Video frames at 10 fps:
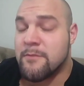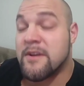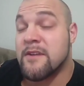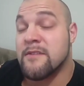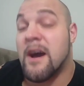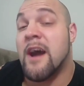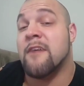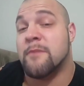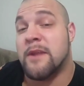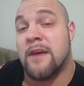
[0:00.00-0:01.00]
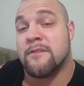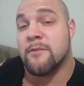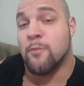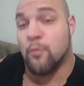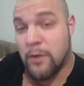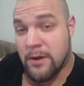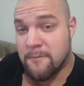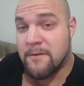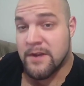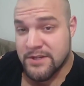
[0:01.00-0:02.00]
because I have been asked some weird
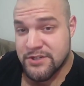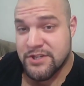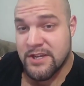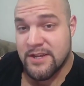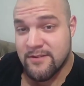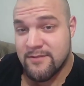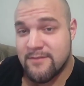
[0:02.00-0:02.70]
fucking shit.